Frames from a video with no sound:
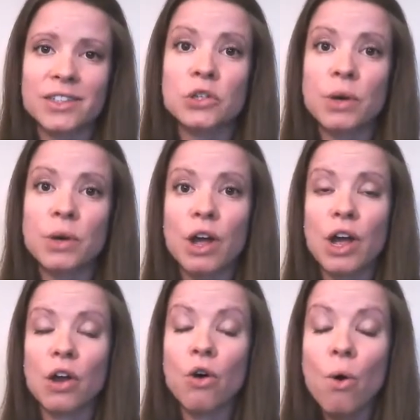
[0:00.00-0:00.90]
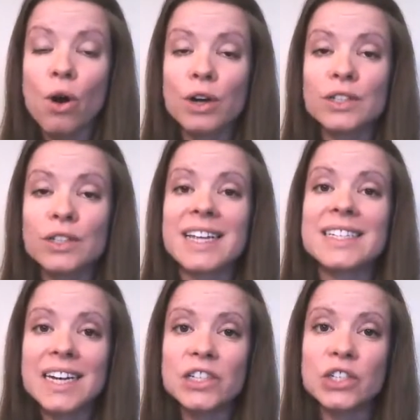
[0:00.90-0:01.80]
to a course that
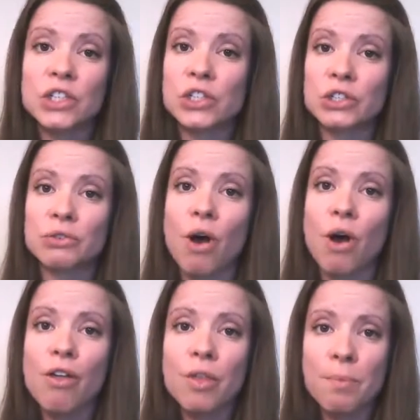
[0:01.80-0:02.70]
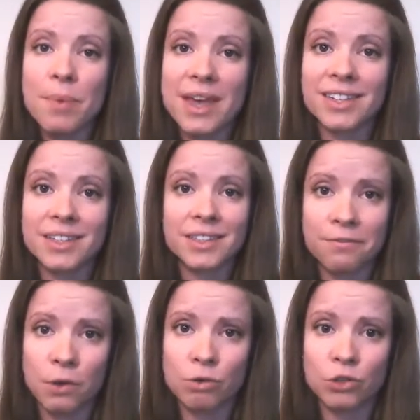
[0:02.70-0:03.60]
teaches you all the basics of
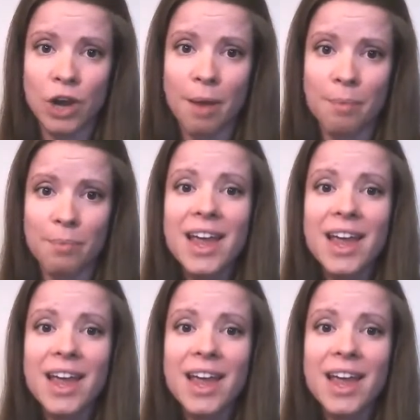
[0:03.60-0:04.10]
Photoshop,